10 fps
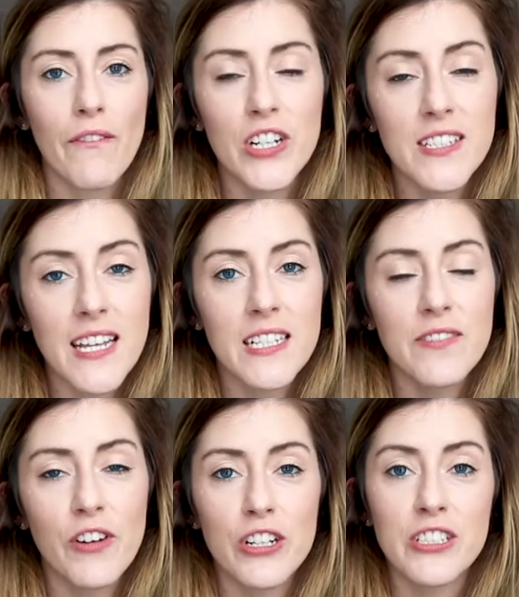First things
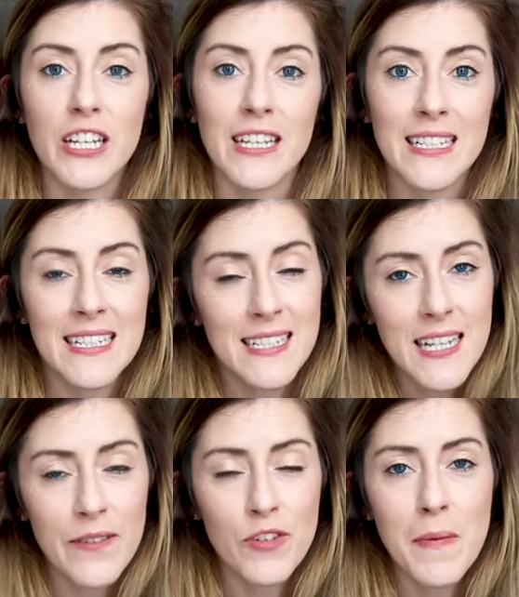first, you need to
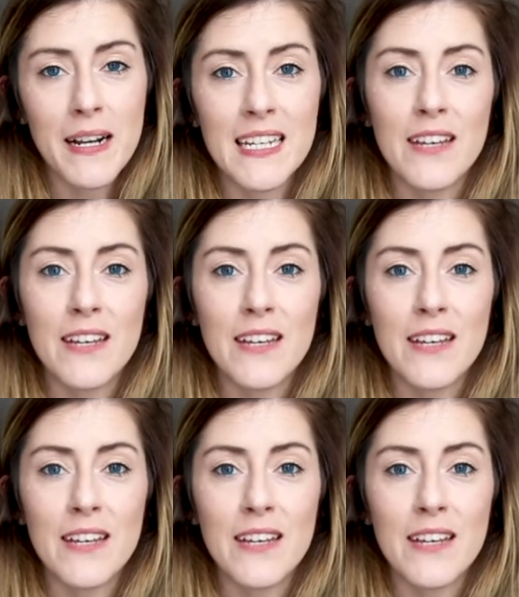save your money.